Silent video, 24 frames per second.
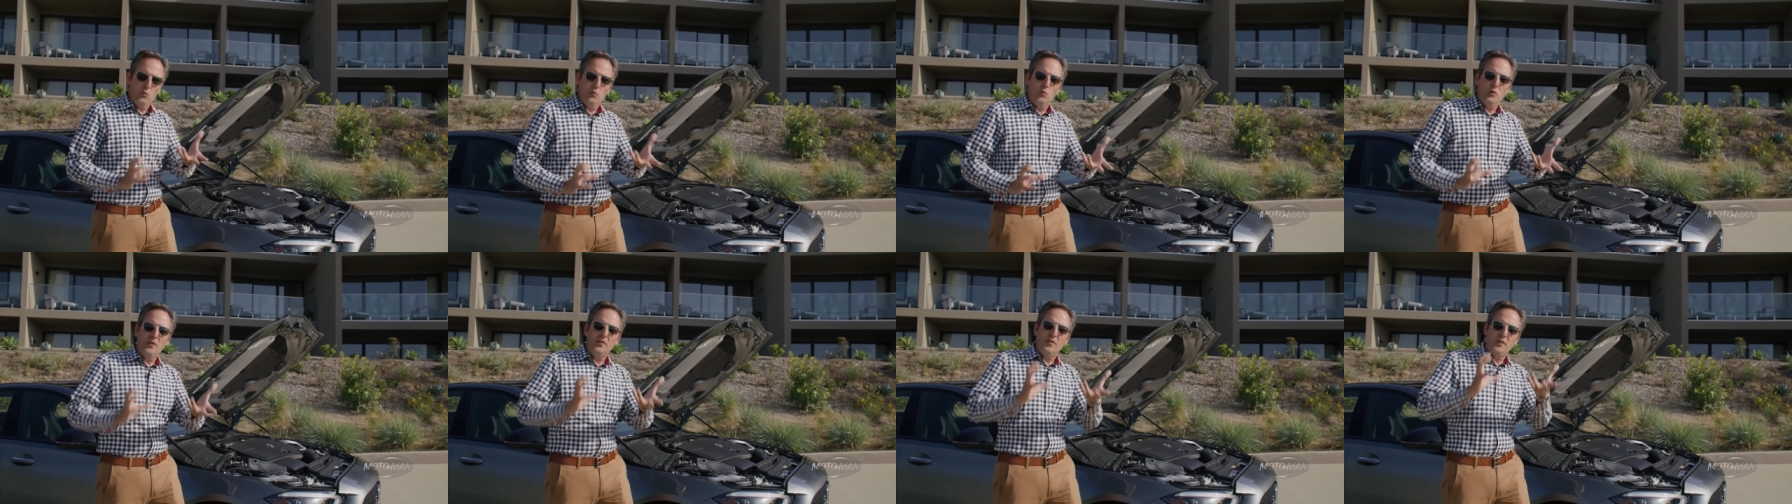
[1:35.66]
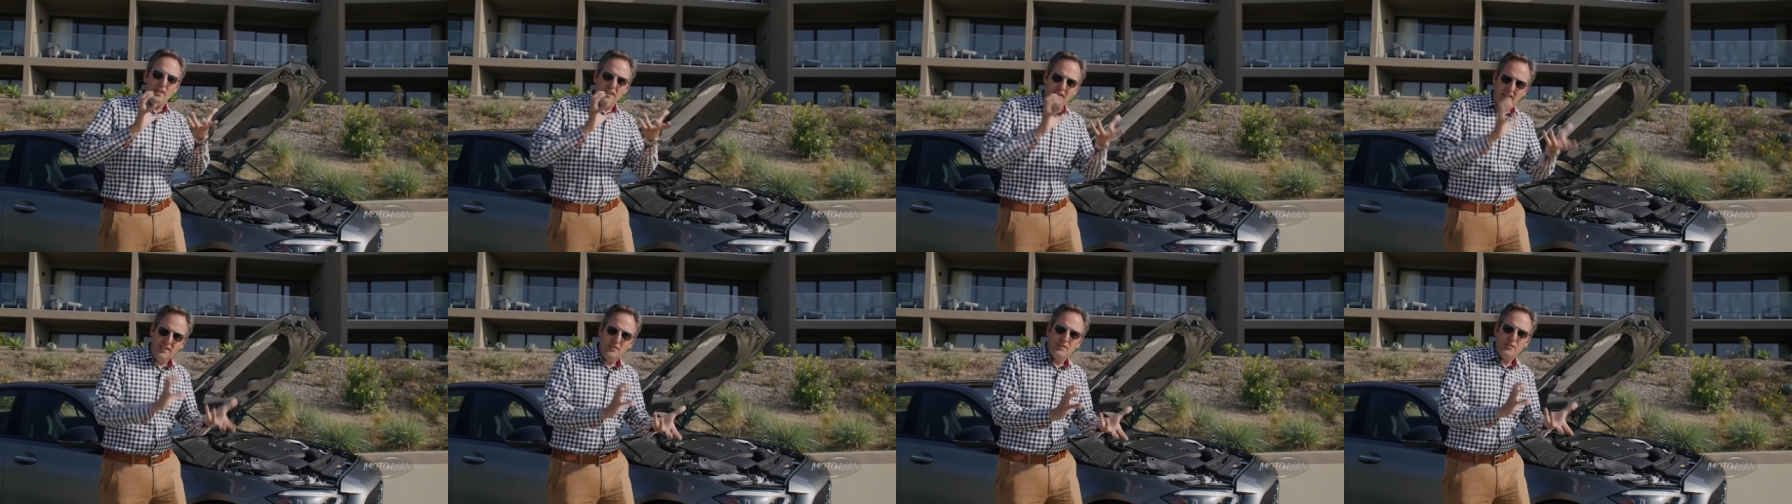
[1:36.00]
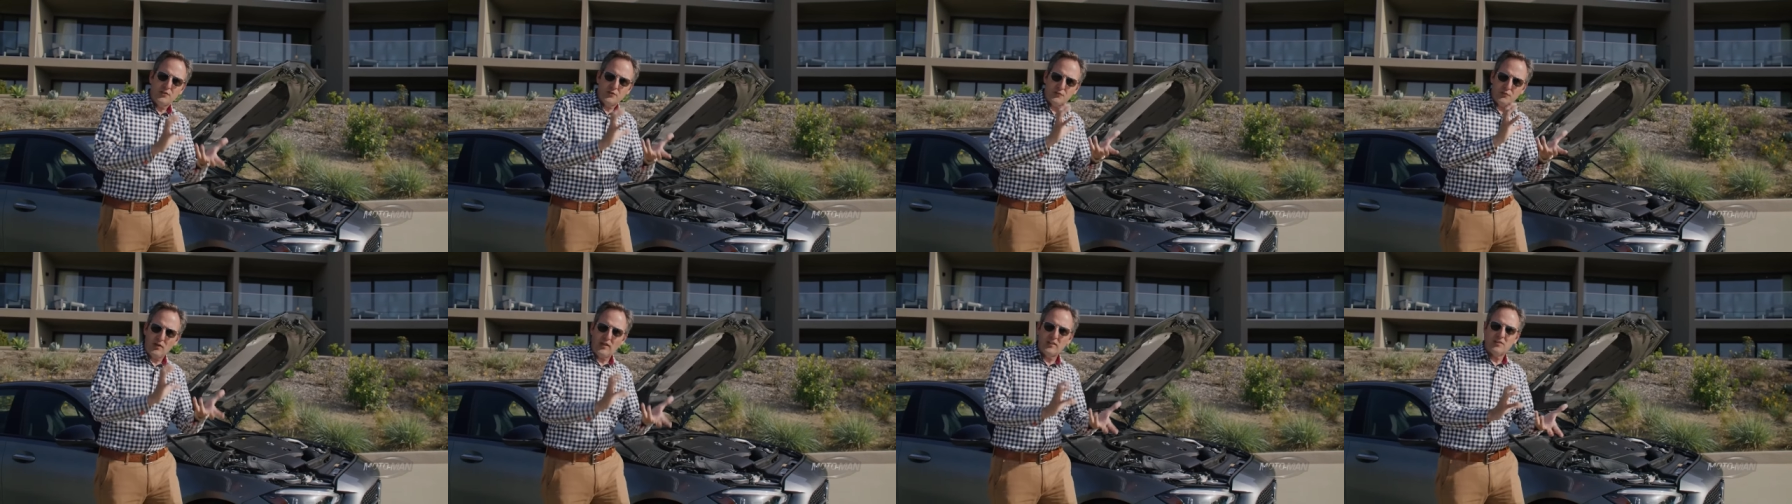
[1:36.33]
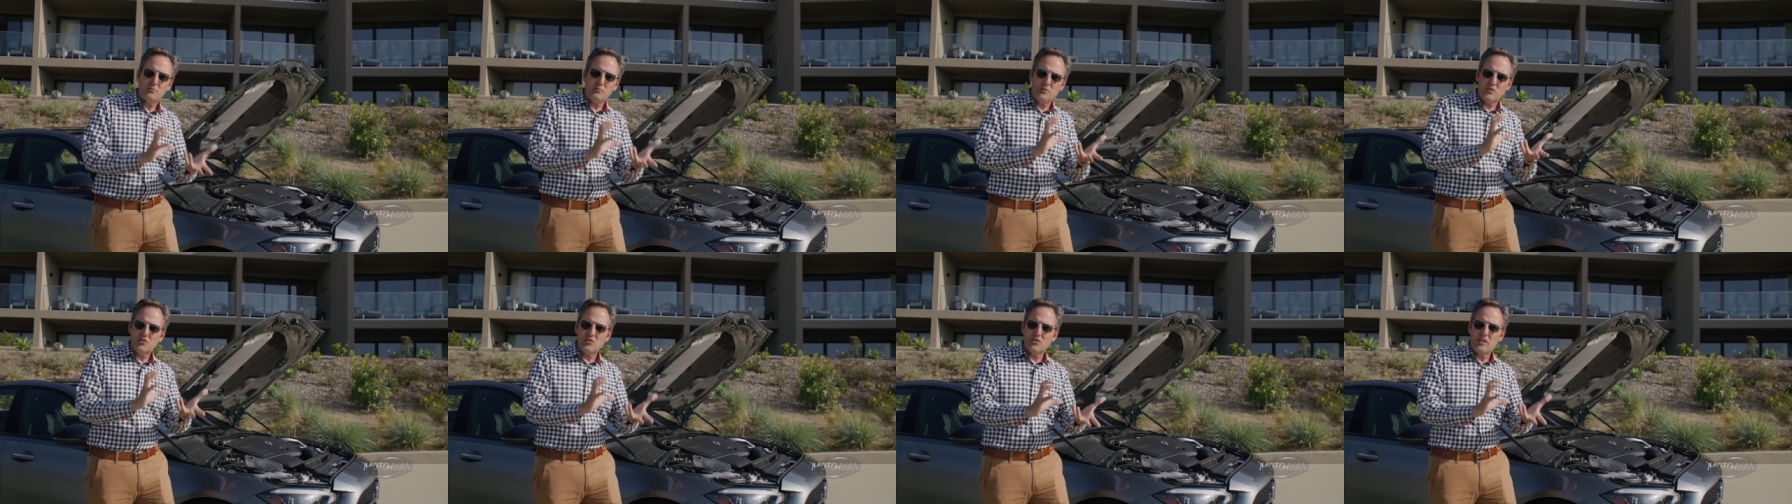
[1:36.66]
within the
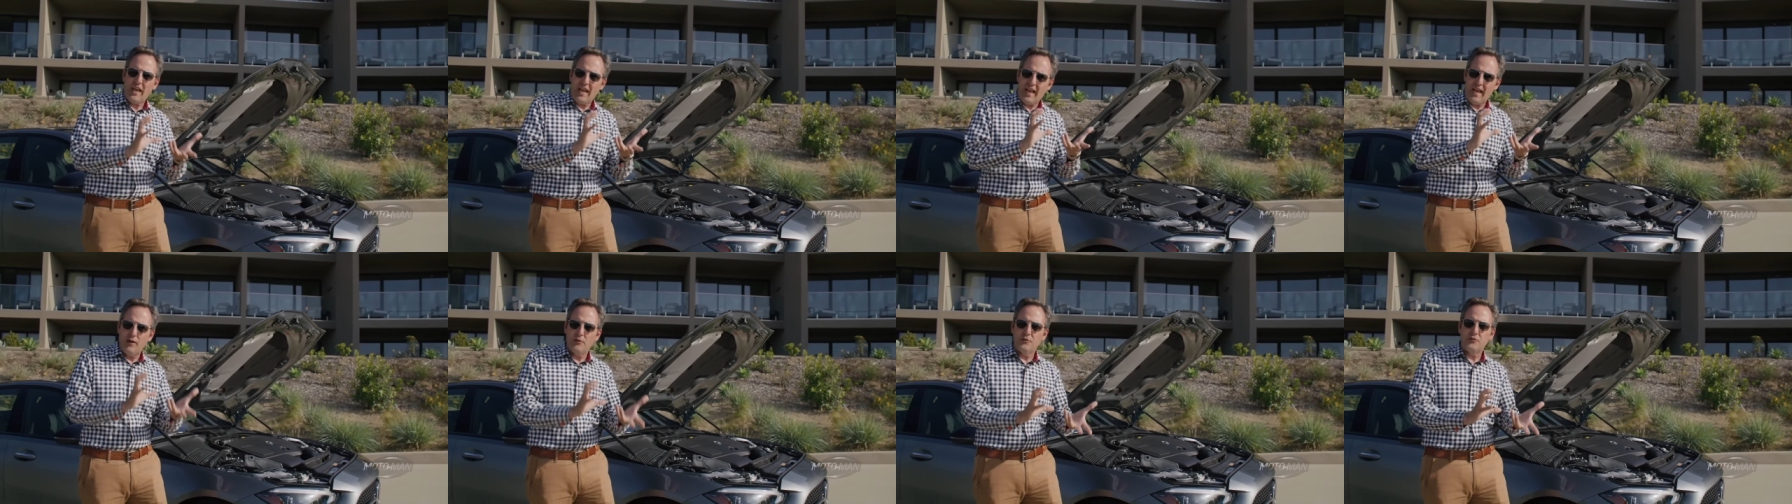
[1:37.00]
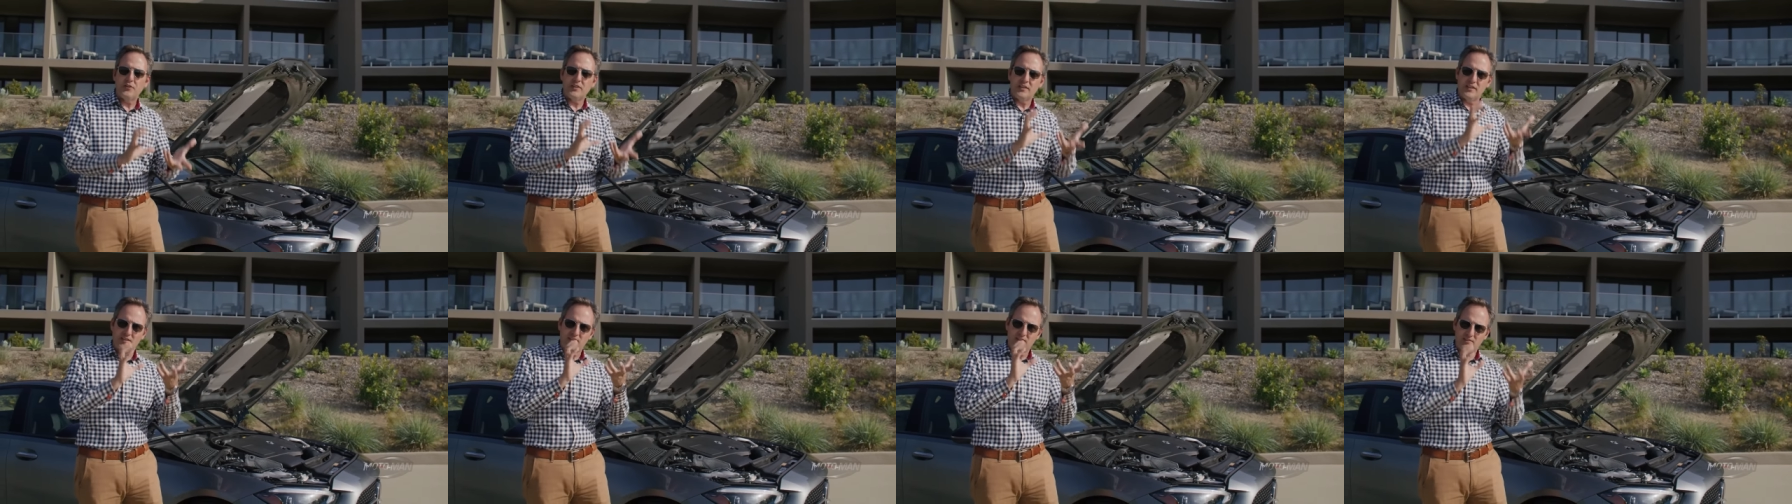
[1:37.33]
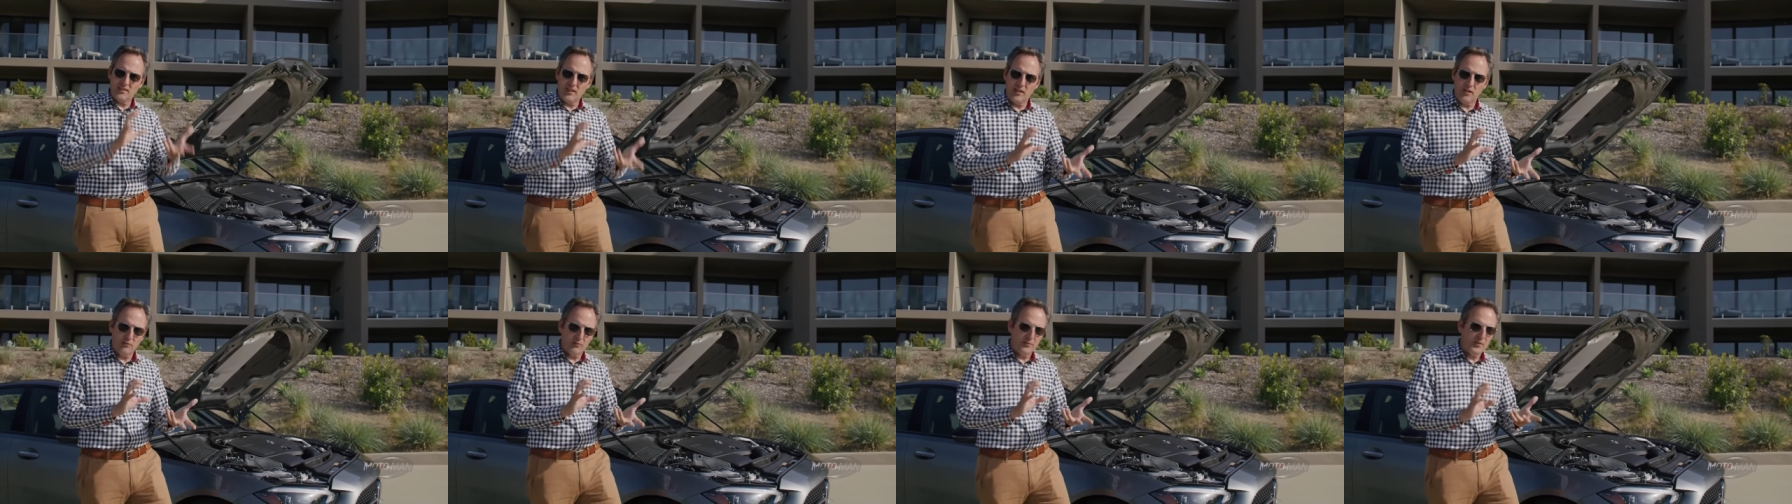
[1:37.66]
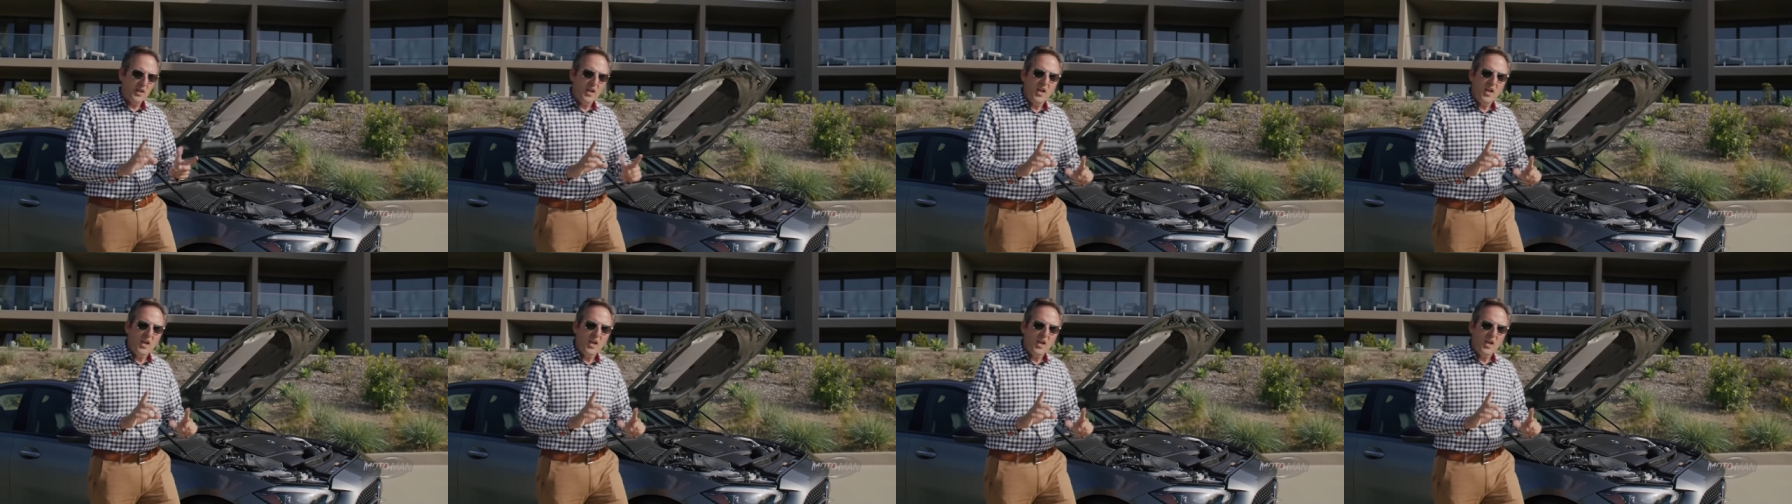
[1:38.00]
transmission housing itself.